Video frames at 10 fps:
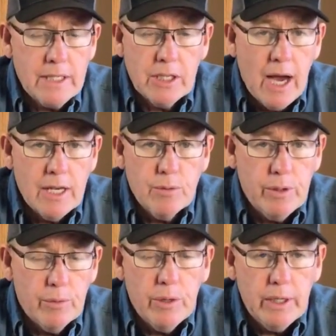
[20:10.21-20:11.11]

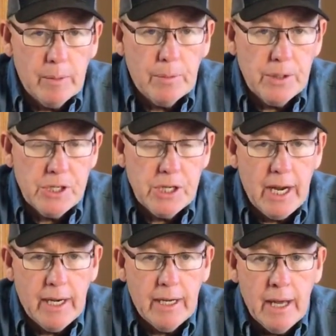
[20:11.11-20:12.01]
comments, guys. We really
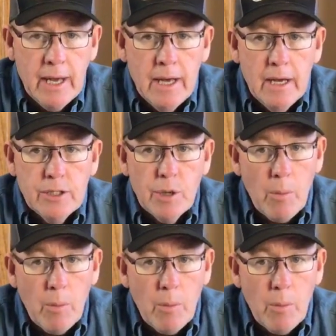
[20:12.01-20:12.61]
appreciate it.